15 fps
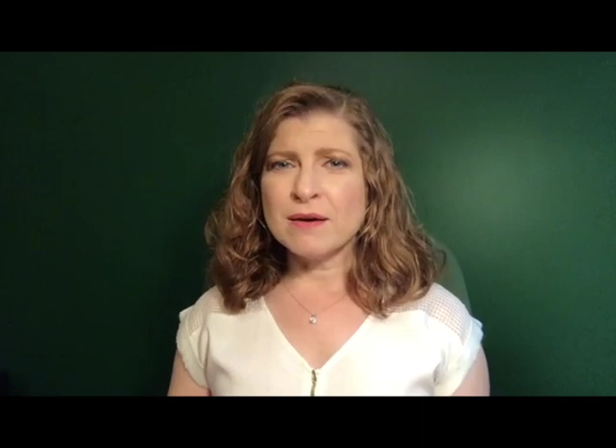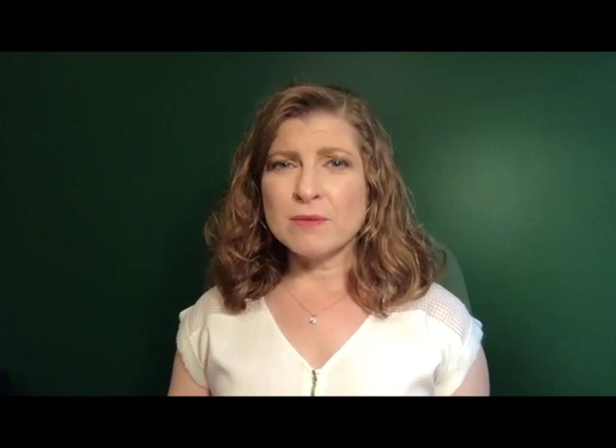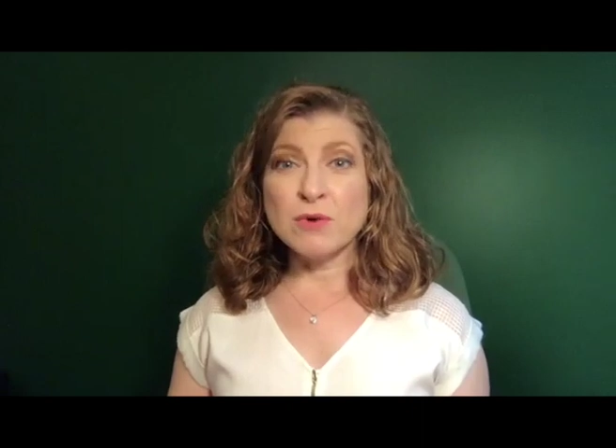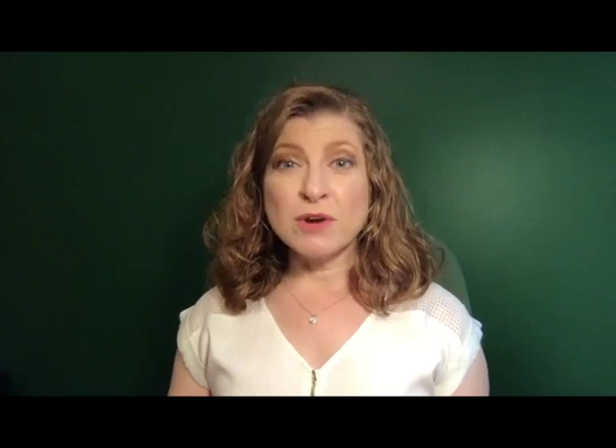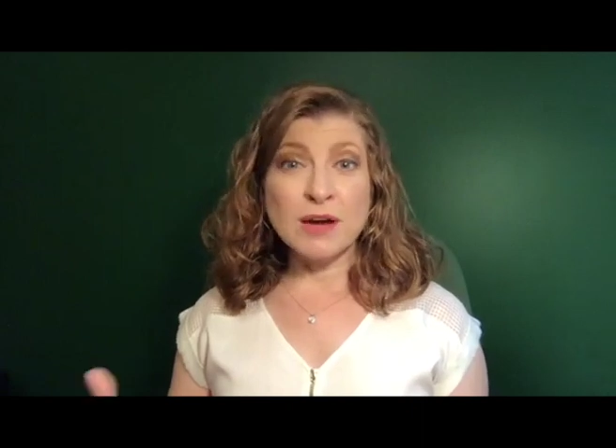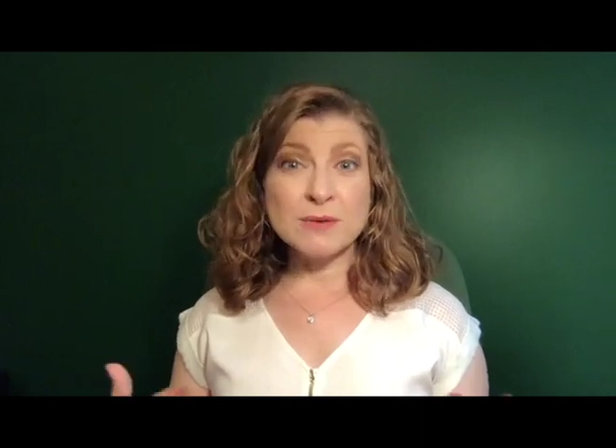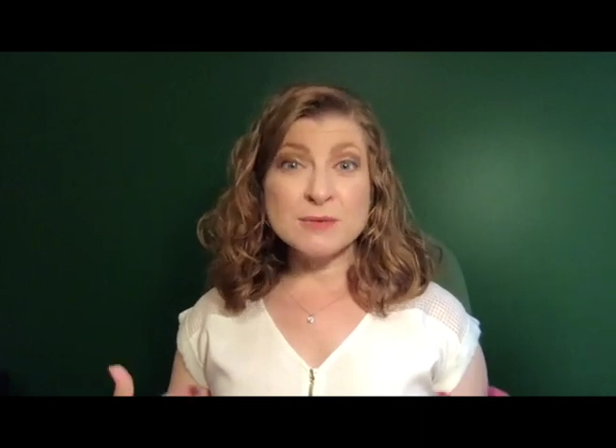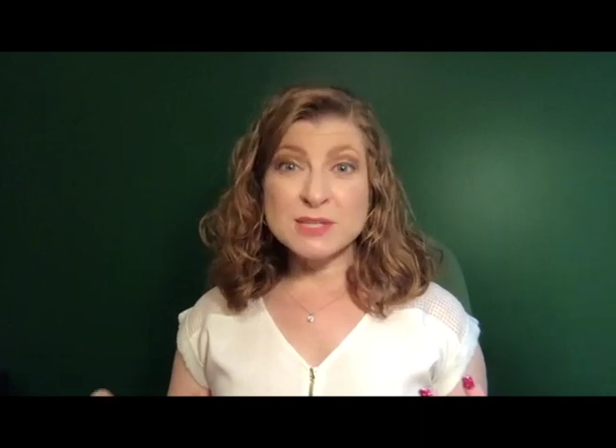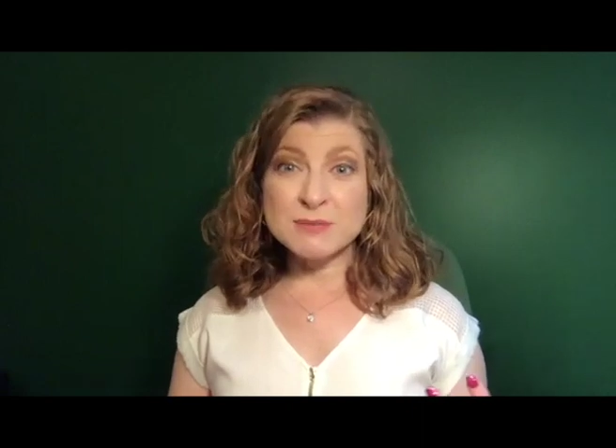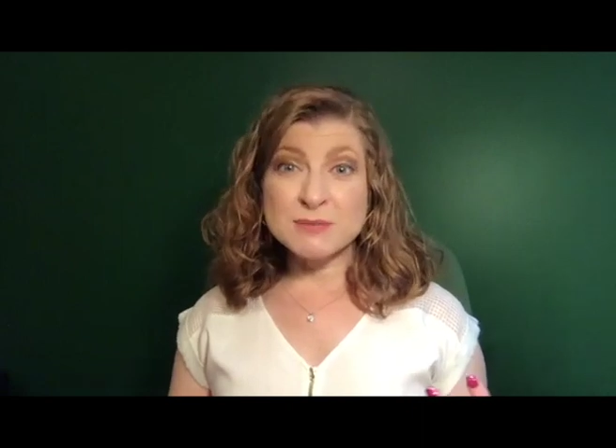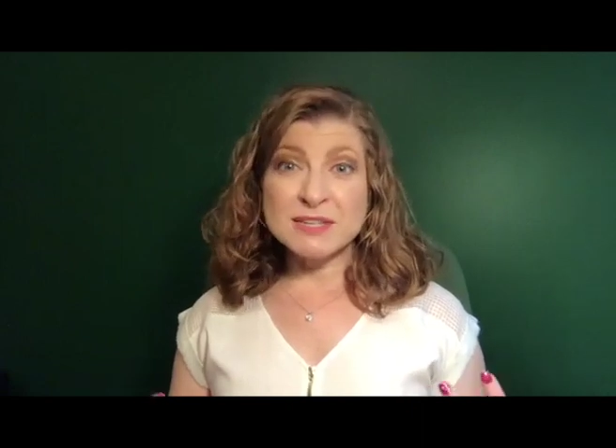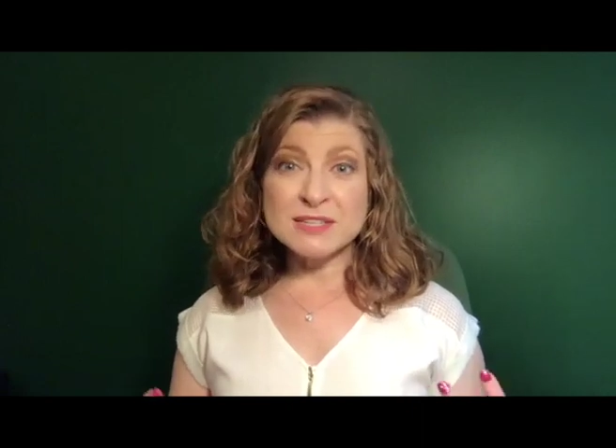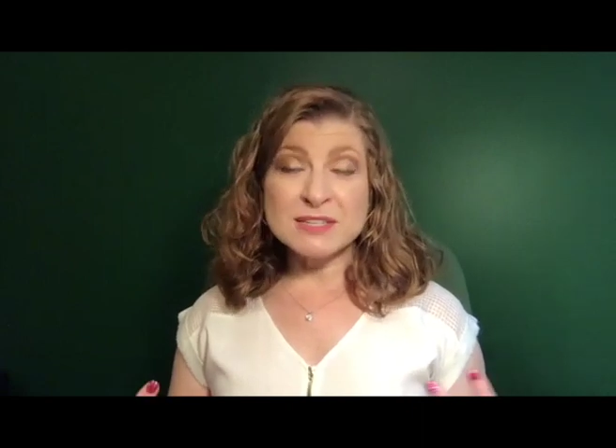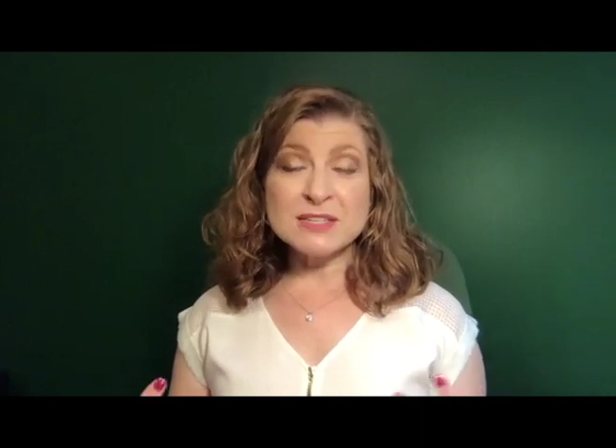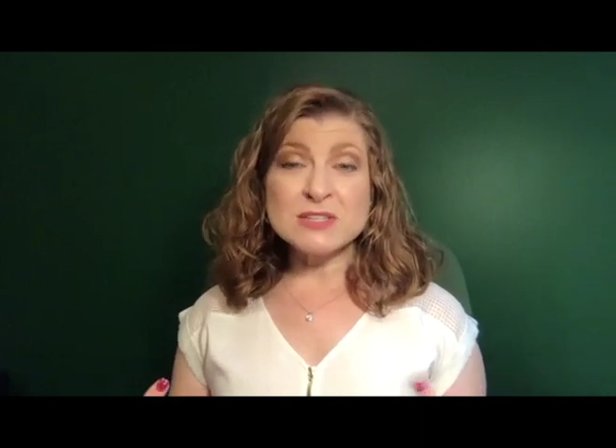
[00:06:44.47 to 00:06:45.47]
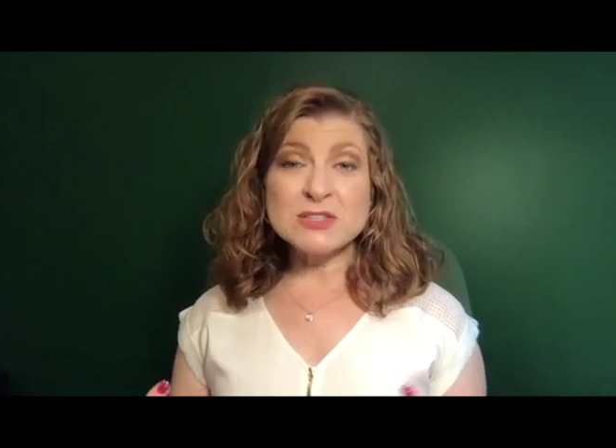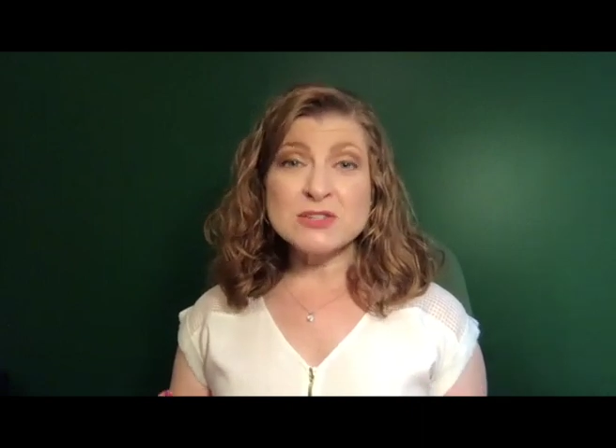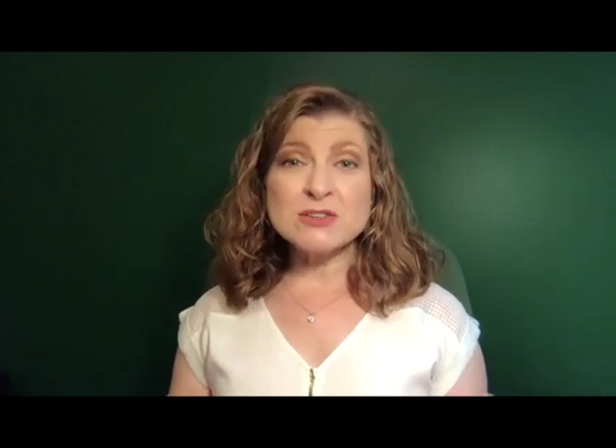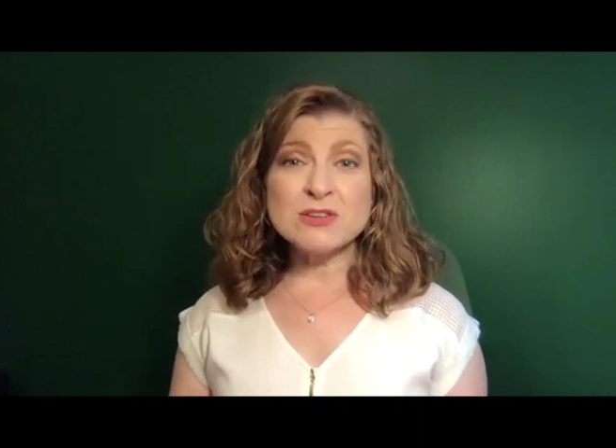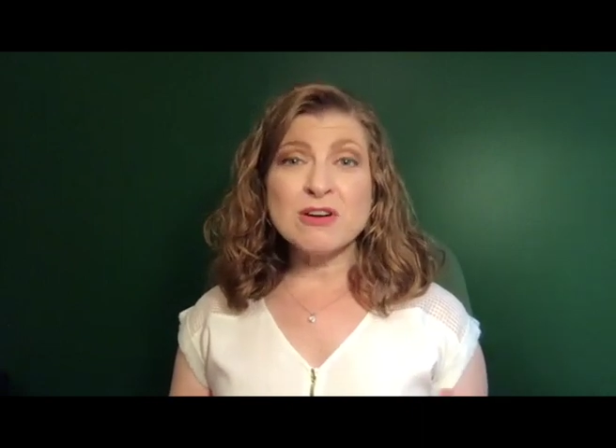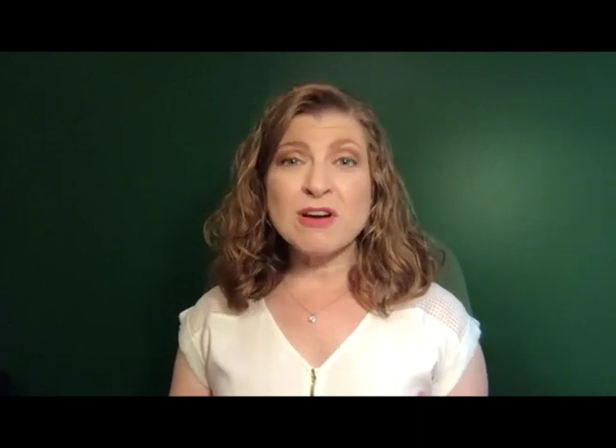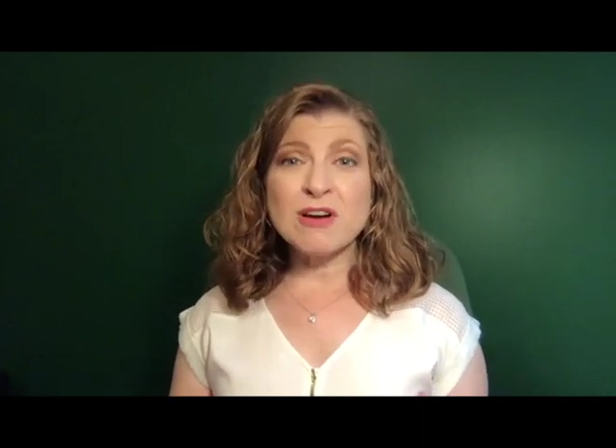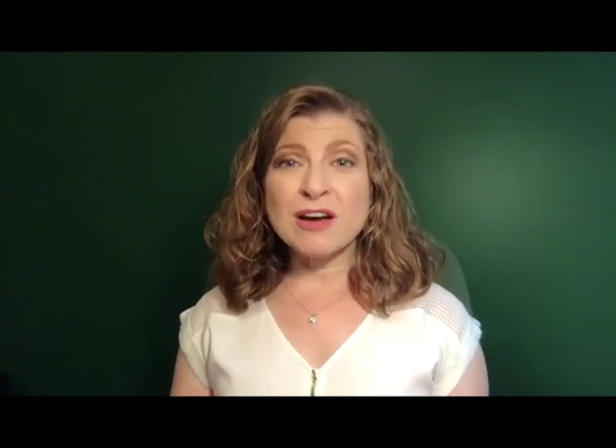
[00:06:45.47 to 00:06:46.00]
When I was a pen tester,